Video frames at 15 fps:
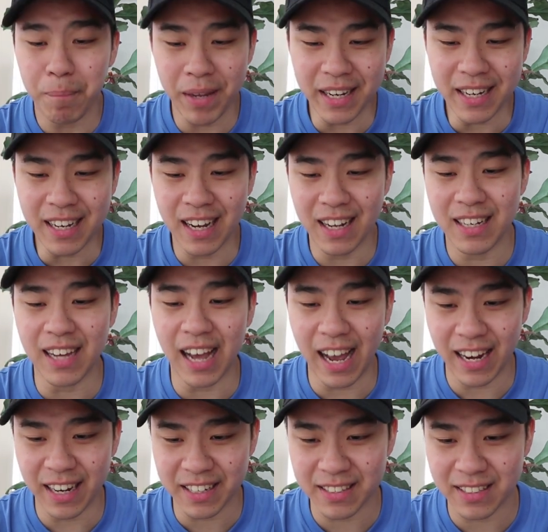Pink color
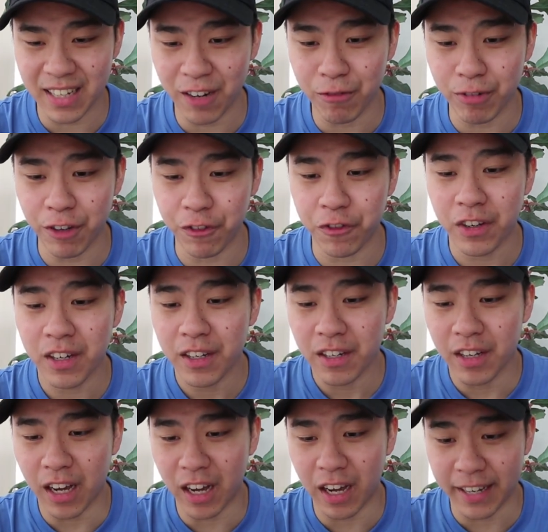Alakazam with
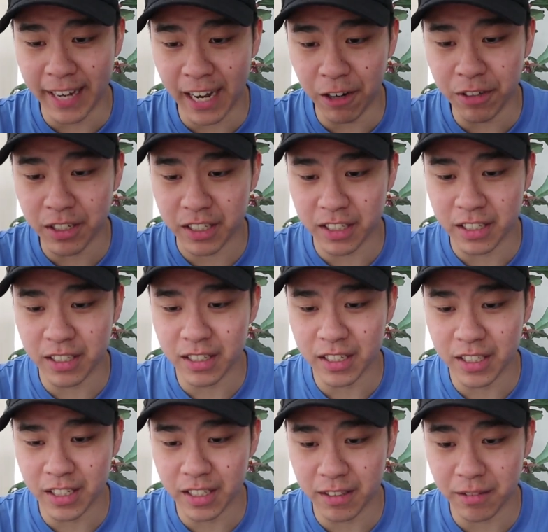counter.
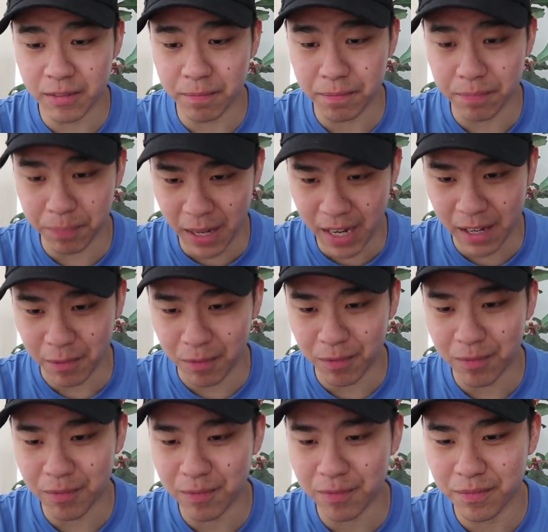Bam!
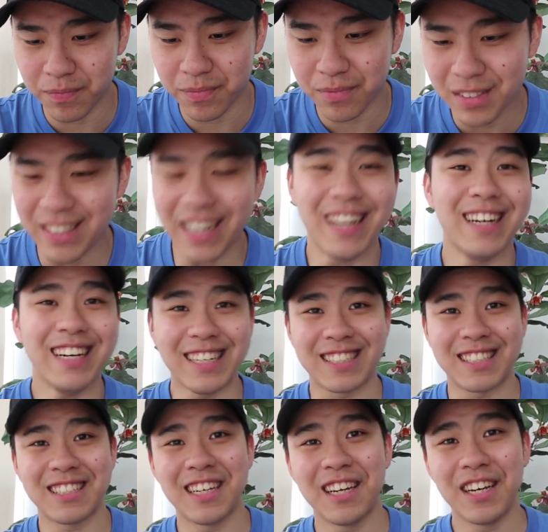There it
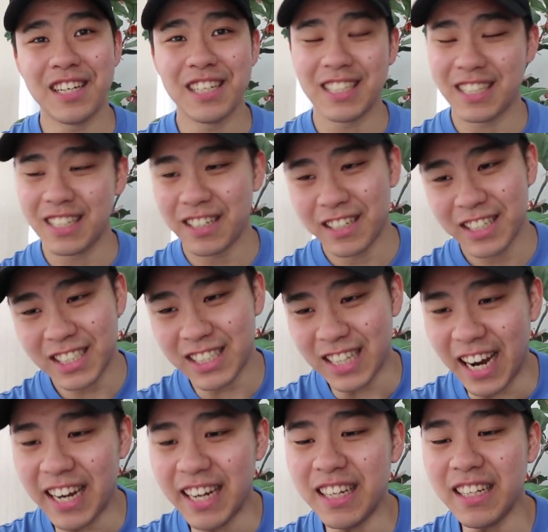is.
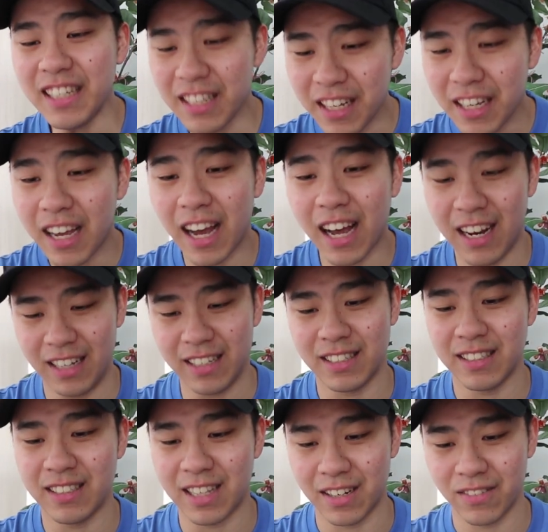Shiny
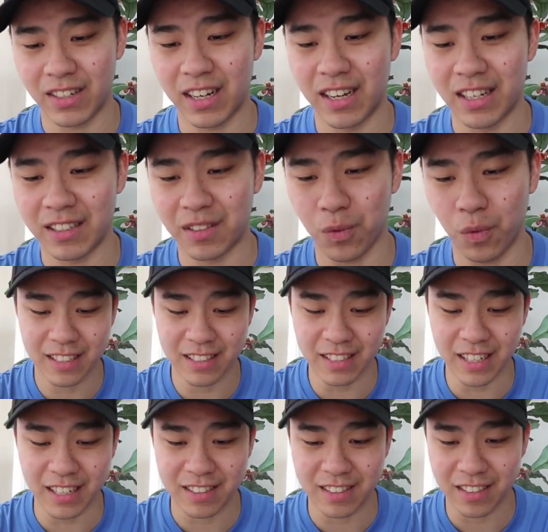Alakazam, guys. It's
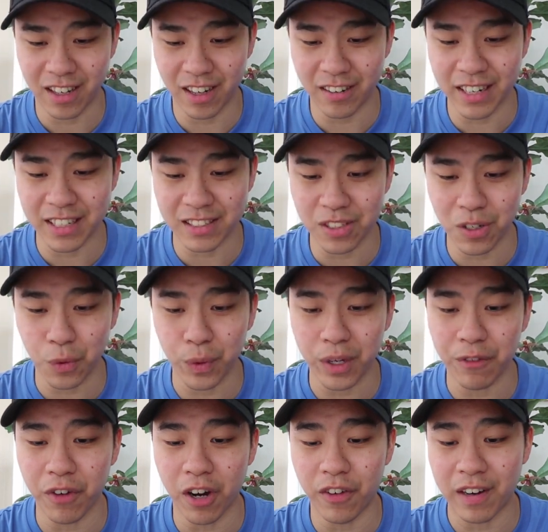nice. Alright, so
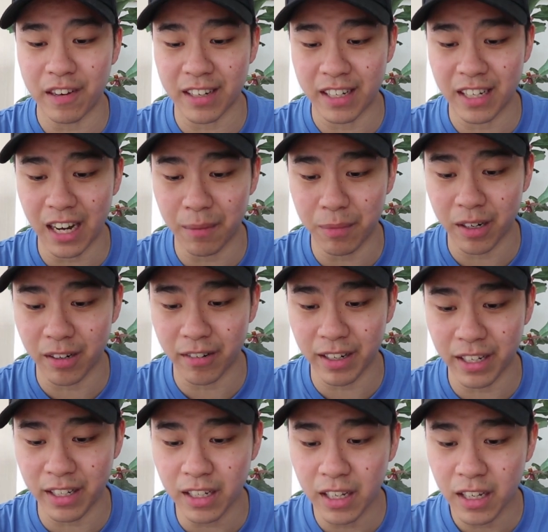we evolved our Kadabra
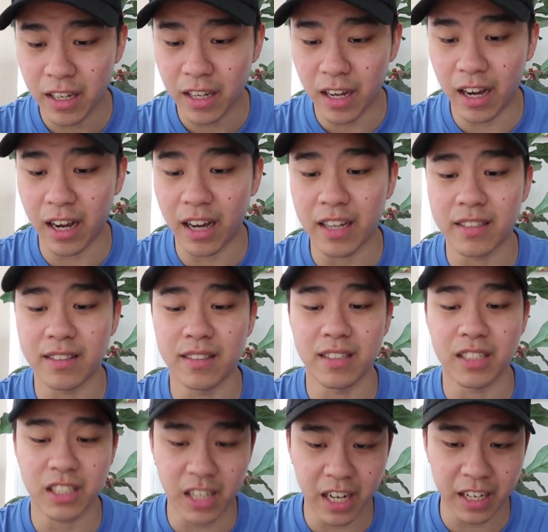already. Is this
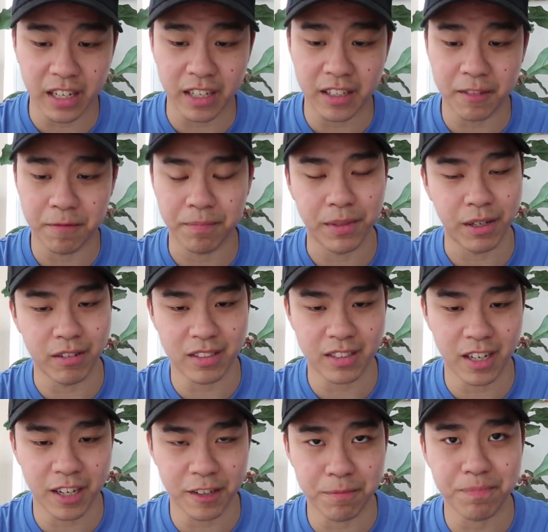a shiny? No, it's
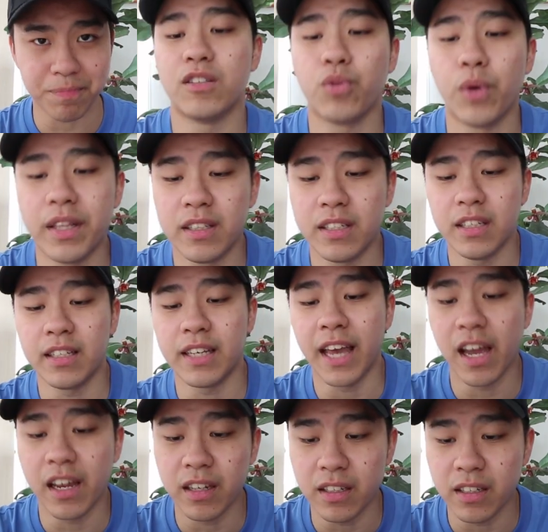not. 20
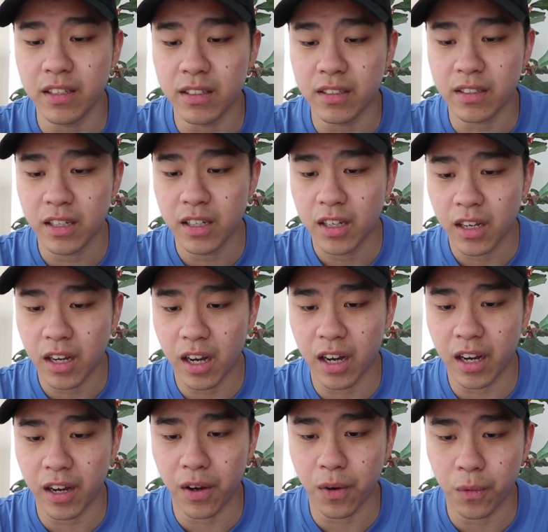candies.
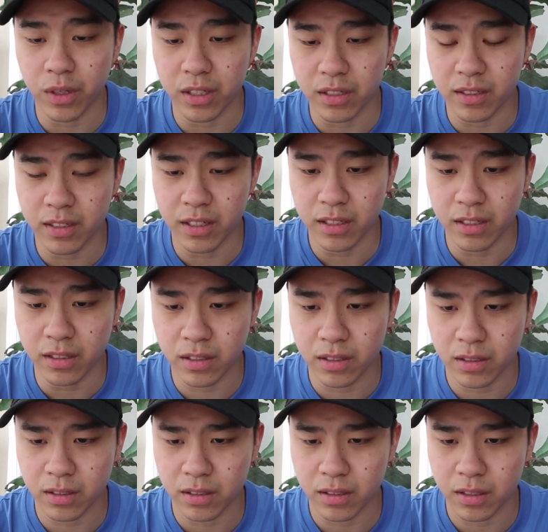What's
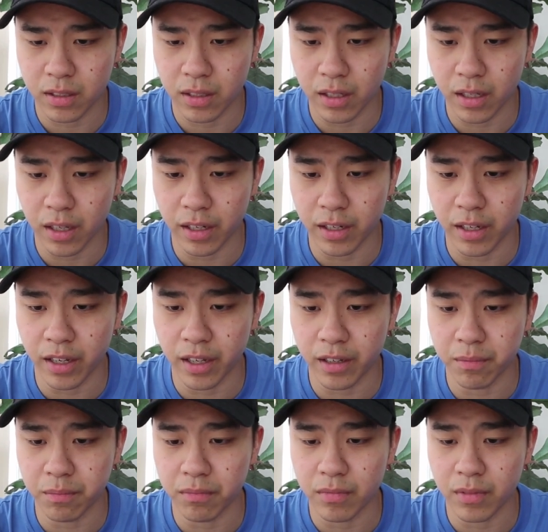this? And
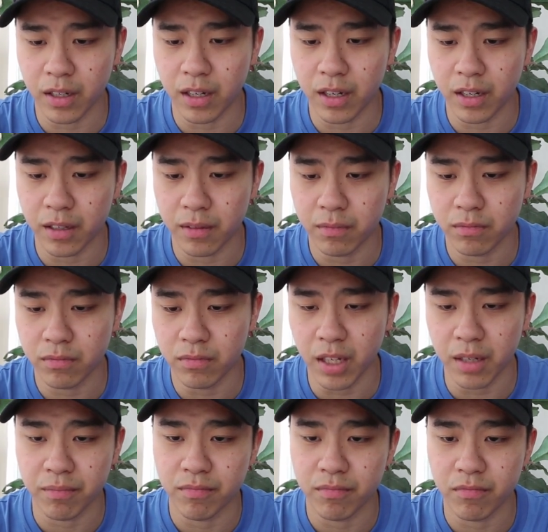then,
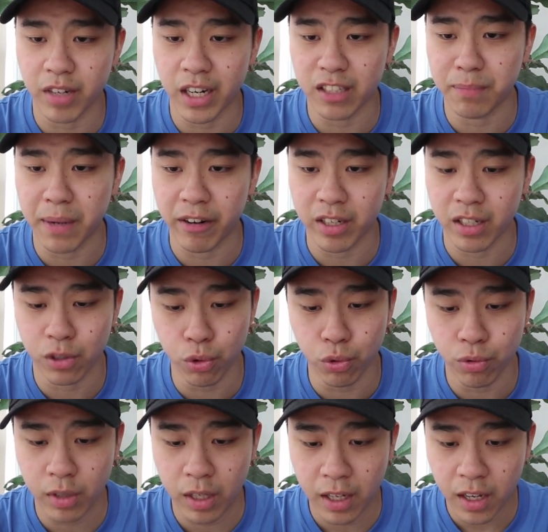yeah, raspberry. Cool.
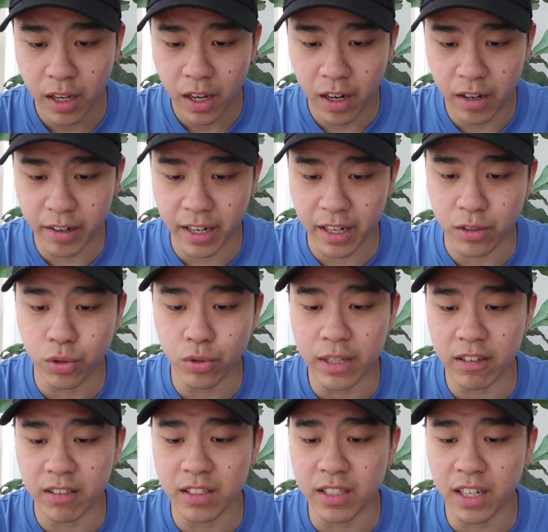Alright,
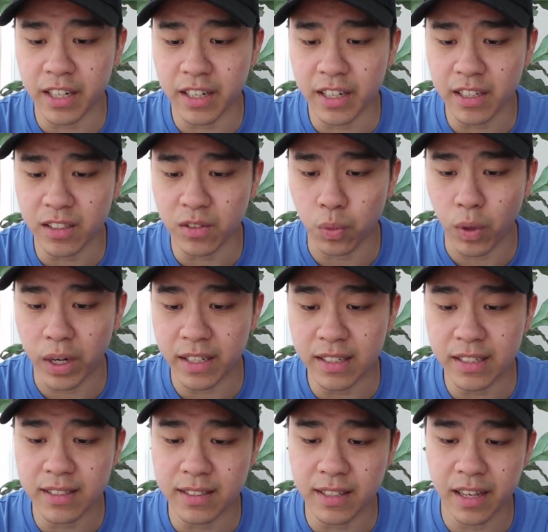2,000 stardust, 1
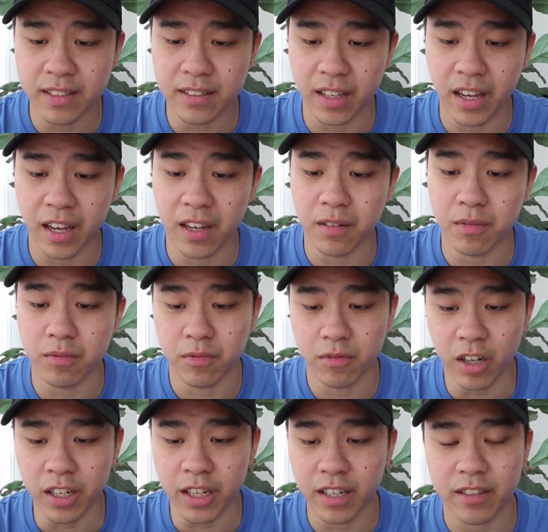incense, and
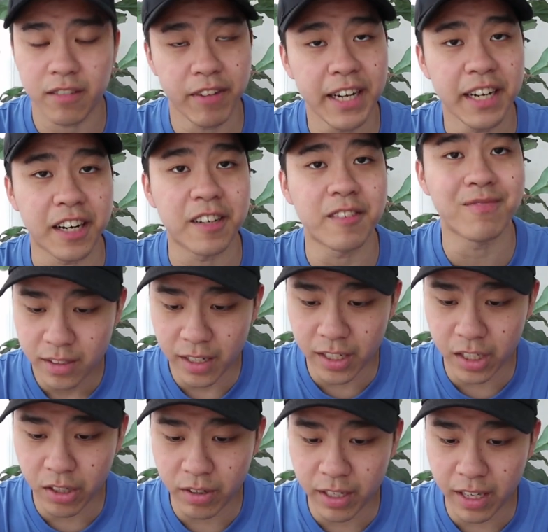rocket radar.
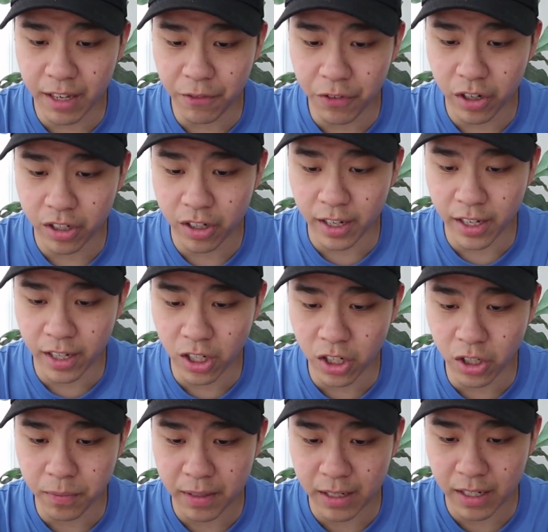Thank you again for all your
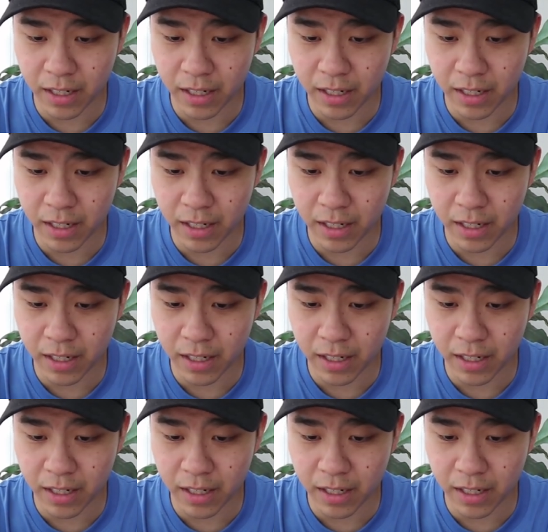help.